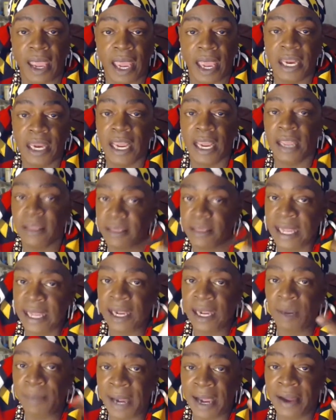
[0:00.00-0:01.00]
and think
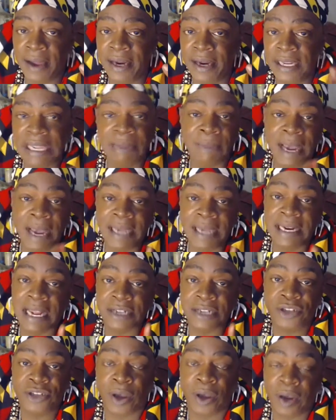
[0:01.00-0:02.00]
about it. They might
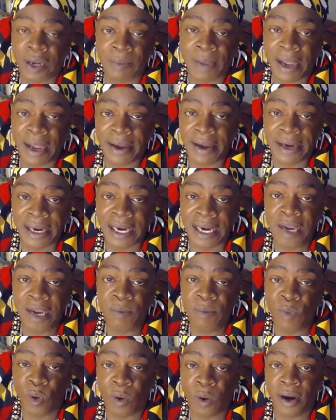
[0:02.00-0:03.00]
not talk about it
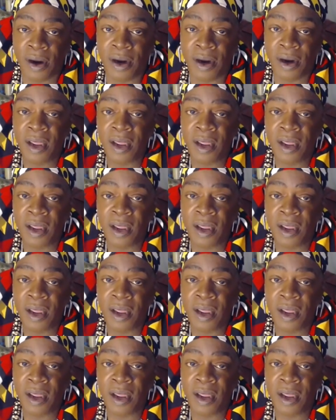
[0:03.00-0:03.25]
anymore,